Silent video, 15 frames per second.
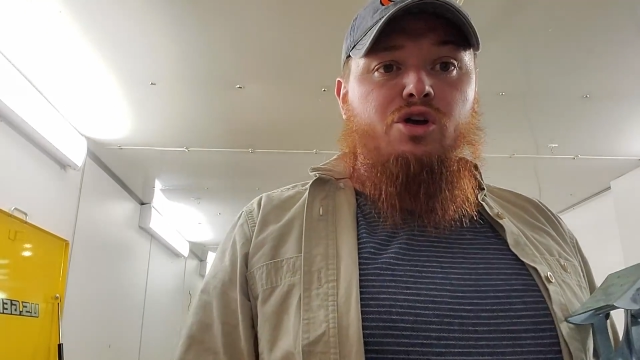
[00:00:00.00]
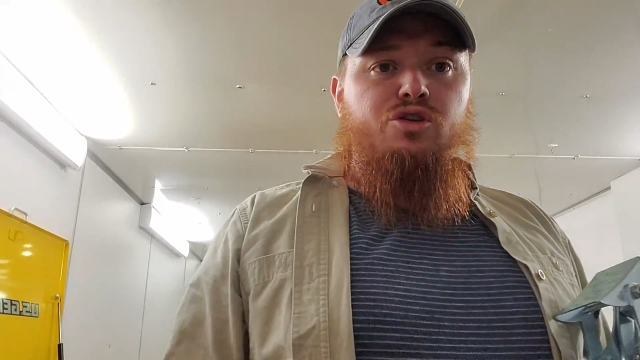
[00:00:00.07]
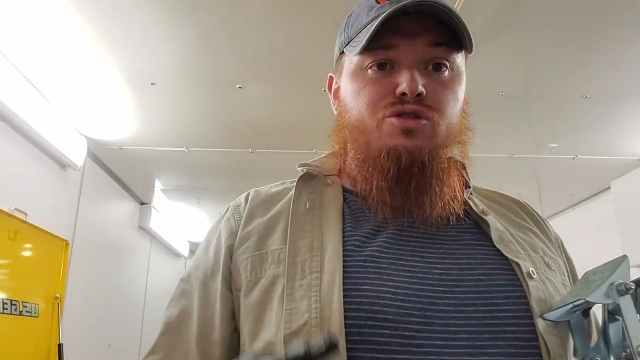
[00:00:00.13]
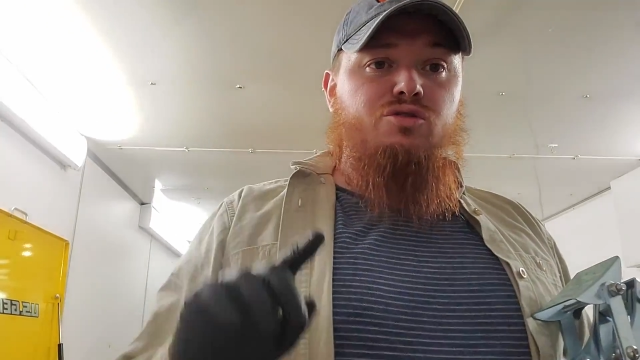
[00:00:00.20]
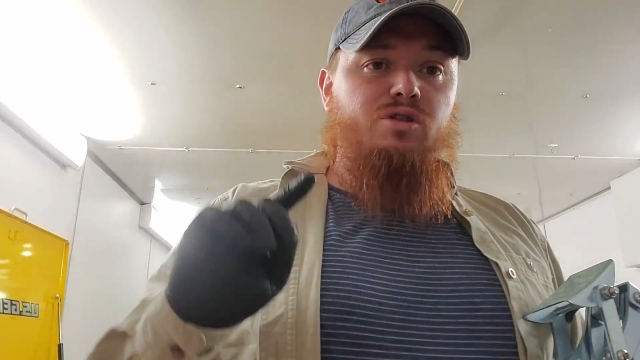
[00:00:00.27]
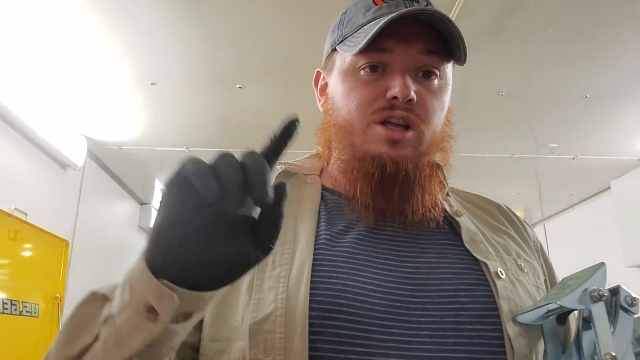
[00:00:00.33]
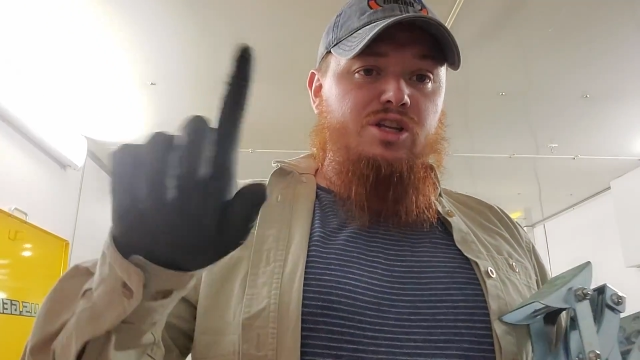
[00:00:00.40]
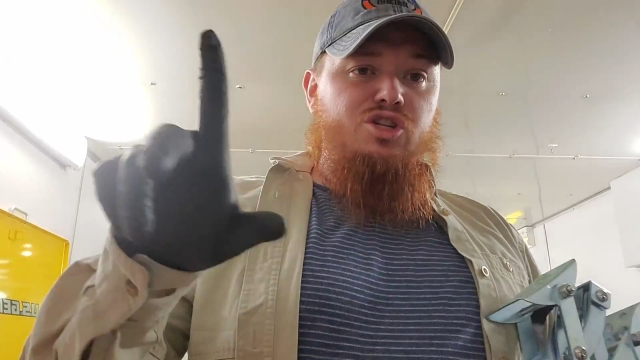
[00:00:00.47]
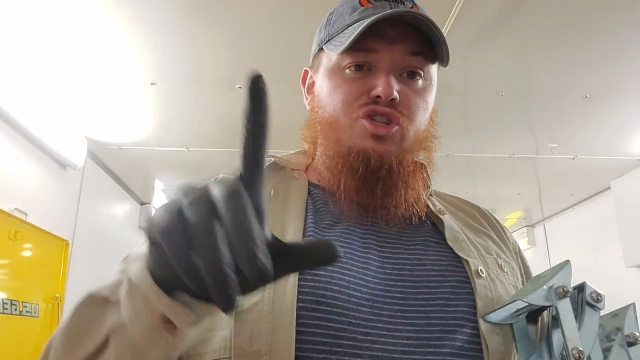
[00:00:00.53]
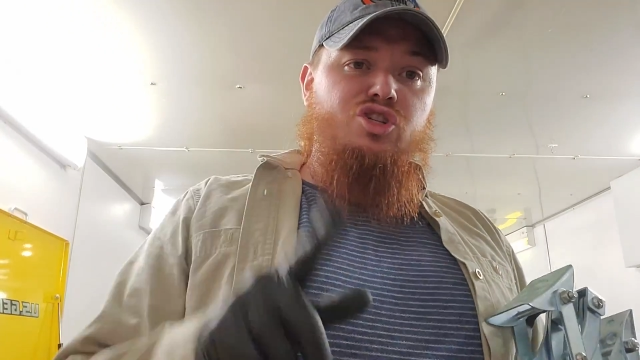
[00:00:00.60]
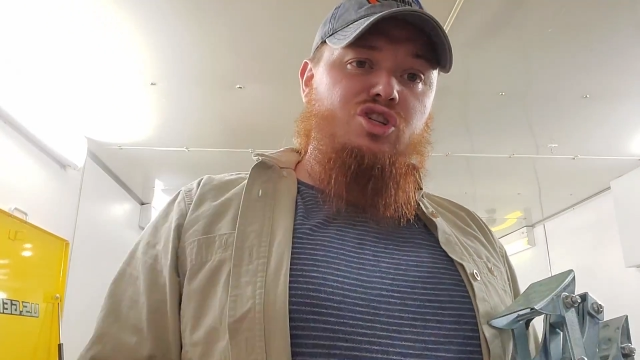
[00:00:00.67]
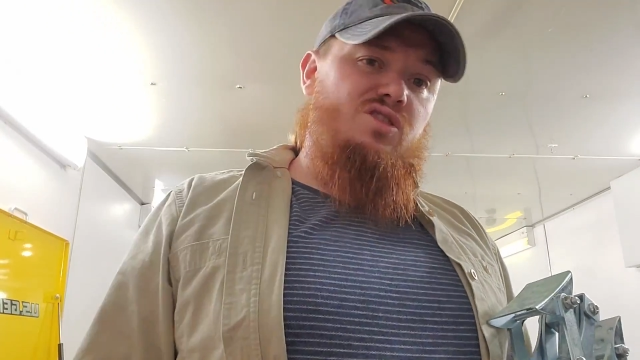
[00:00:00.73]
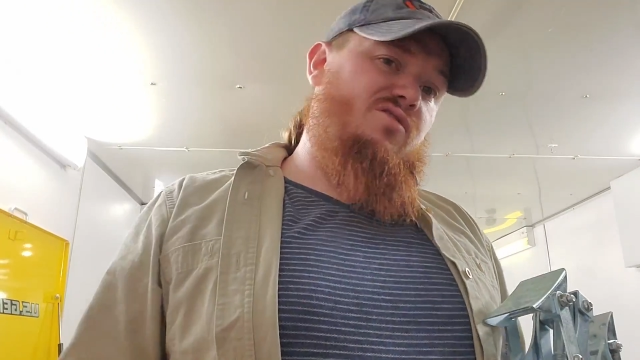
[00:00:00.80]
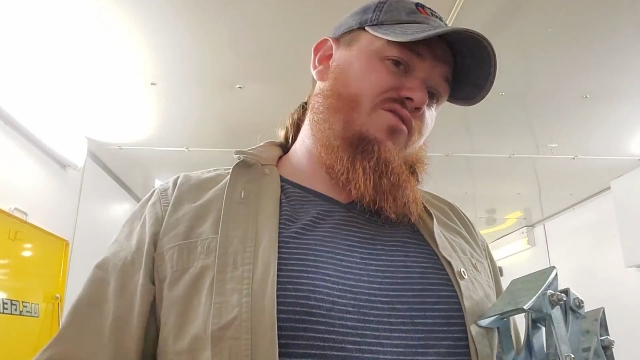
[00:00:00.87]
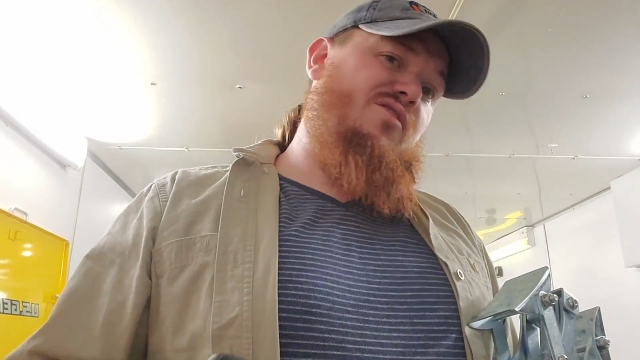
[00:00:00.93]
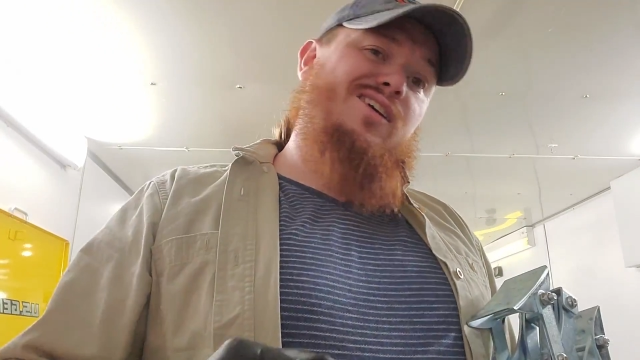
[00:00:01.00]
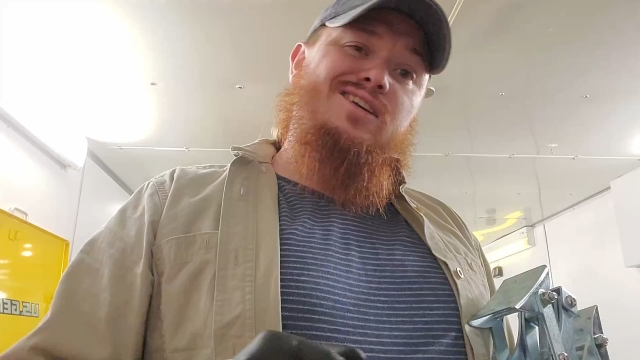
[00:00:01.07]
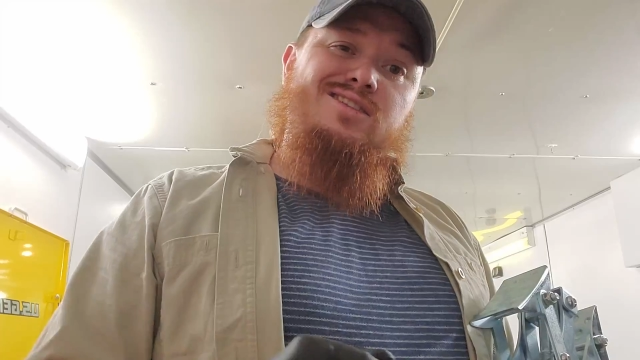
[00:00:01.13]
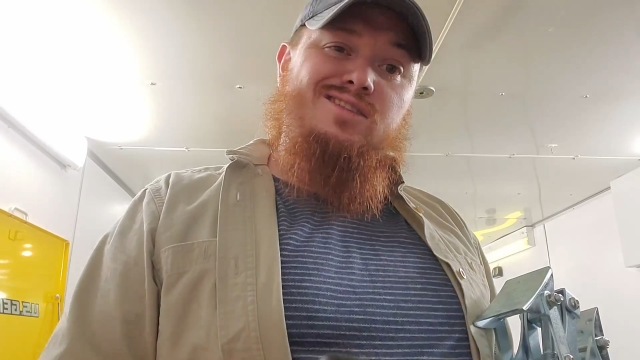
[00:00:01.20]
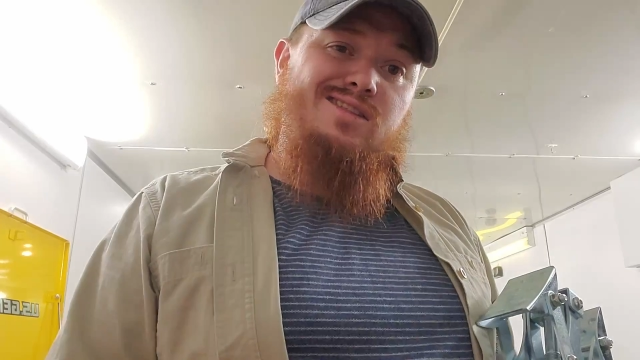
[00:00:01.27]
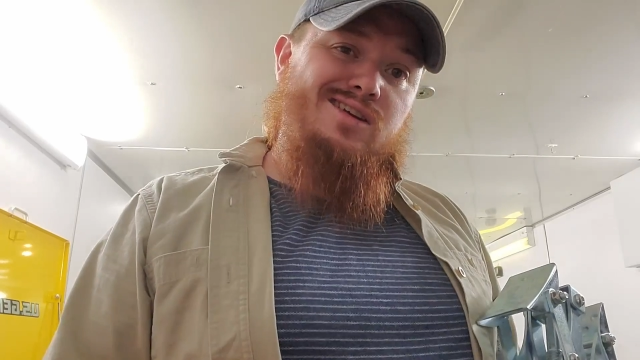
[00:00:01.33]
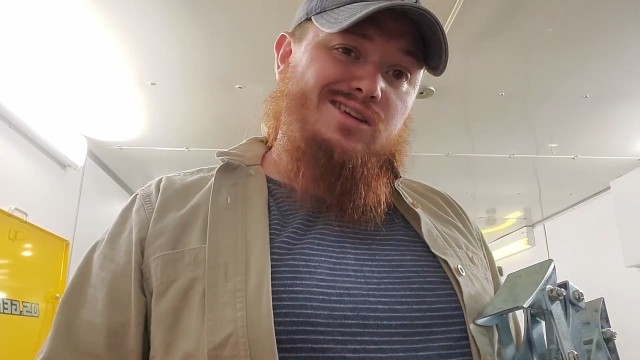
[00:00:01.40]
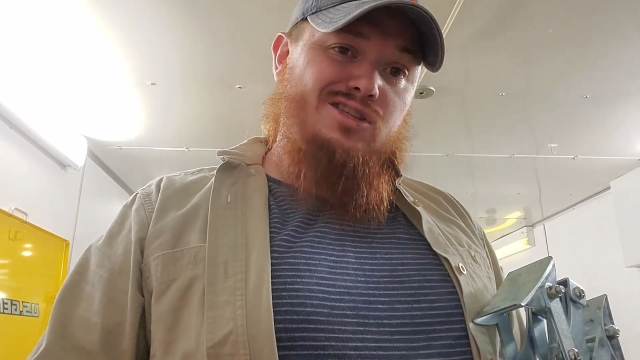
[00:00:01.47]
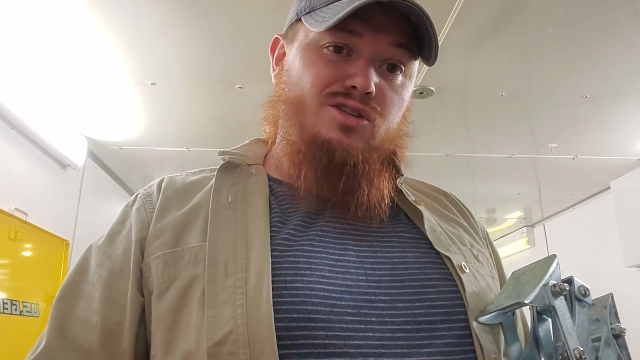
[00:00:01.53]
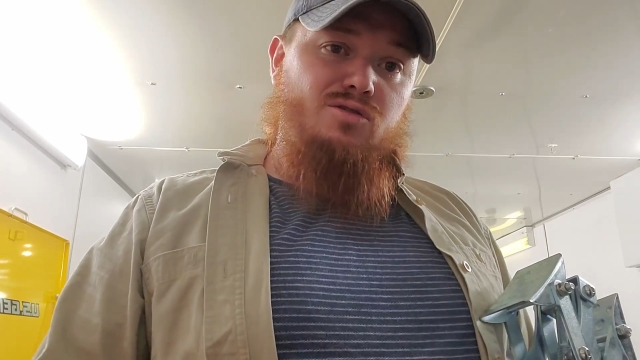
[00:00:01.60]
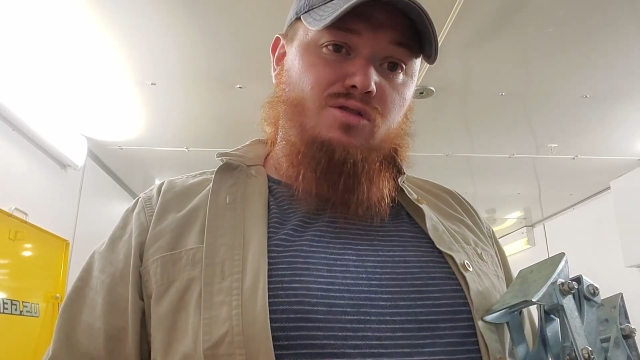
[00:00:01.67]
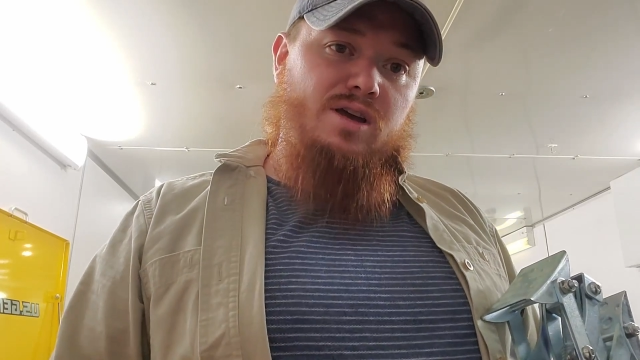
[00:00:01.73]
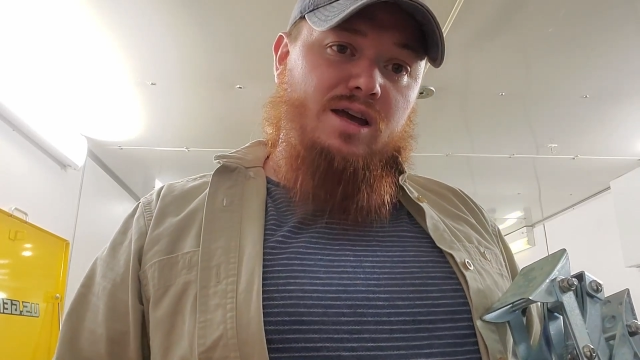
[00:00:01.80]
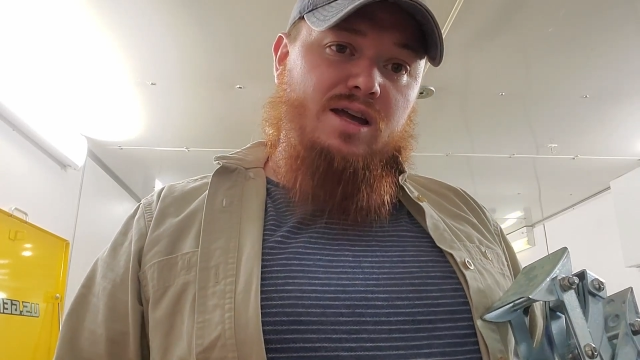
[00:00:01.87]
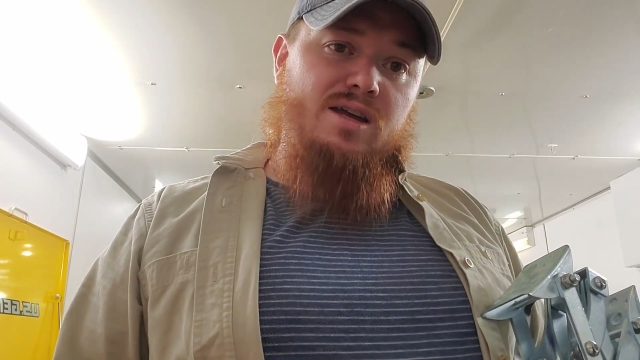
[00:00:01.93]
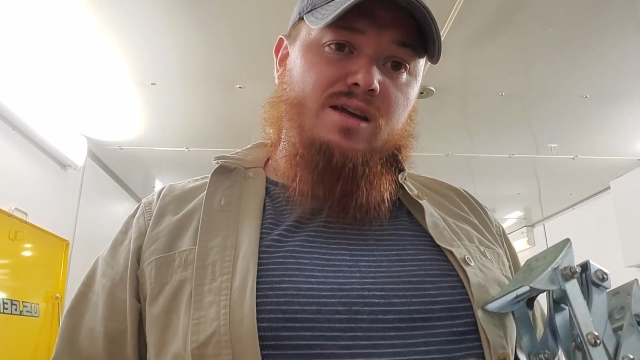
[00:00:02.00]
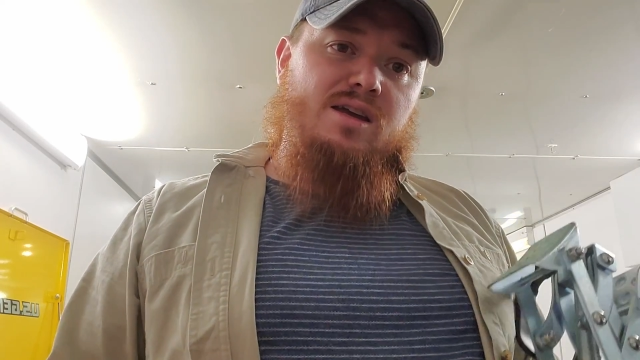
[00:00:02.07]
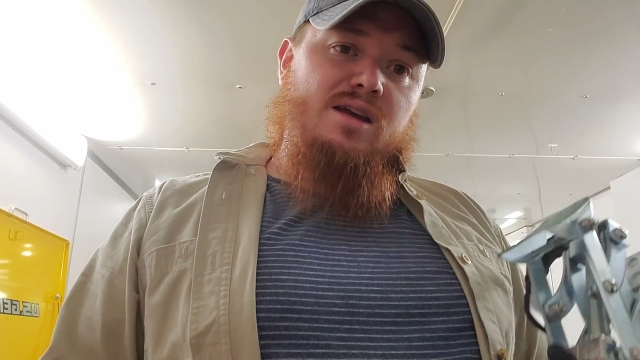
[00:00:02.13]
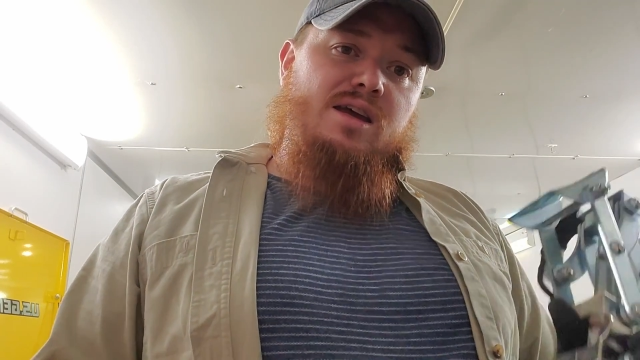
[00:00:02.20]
So let's just fix this, okay?